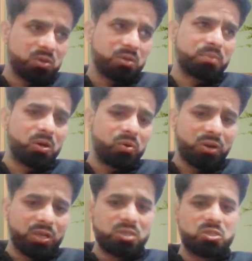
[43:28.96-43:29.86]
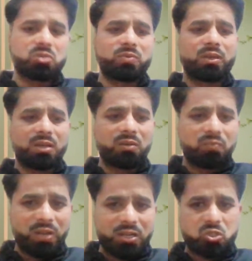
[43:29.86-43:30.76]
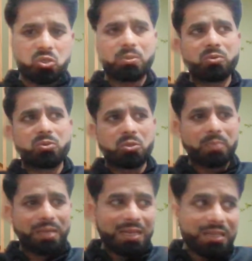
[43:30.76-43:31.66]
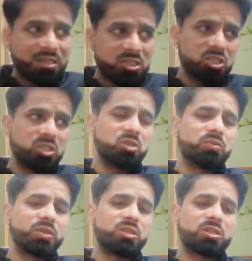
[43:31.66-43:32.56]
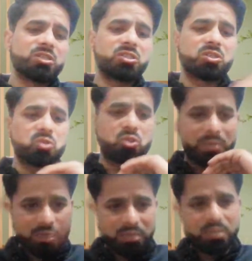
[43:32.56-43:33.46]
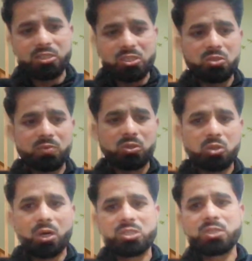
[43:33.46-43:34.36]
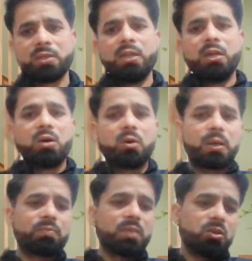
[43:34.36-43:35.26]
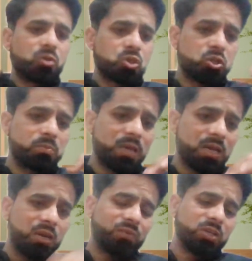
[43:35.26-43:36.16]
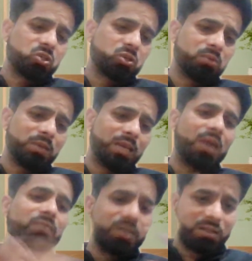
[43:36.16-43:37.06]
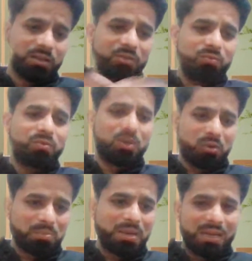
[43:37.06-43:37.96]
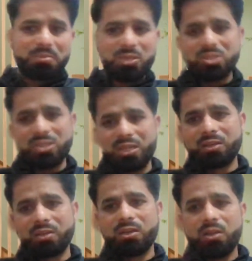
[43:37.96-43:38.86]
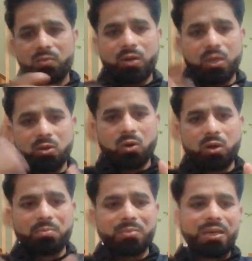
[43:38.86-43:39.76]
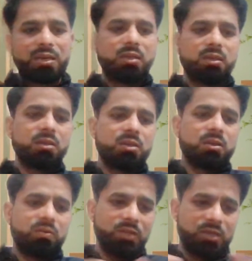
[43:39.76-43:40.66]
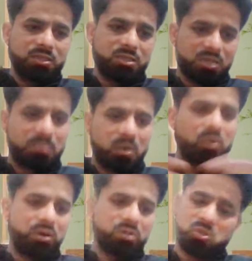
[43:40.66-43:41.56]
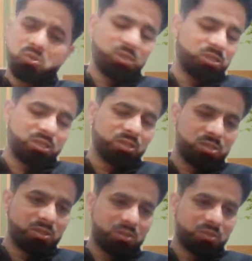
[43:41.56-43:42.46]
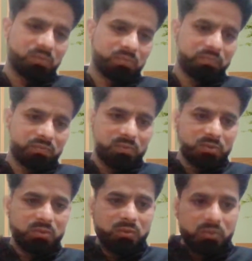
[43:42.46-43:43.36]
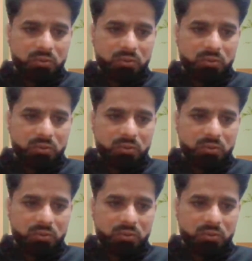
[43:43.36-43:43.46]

boundaries, your conflict should be, you should be clarity in your intention, you should be clarity in your thoughts. Okay, we should be aware what are my limits and what are my, we can say that, boundaries. So these things are there.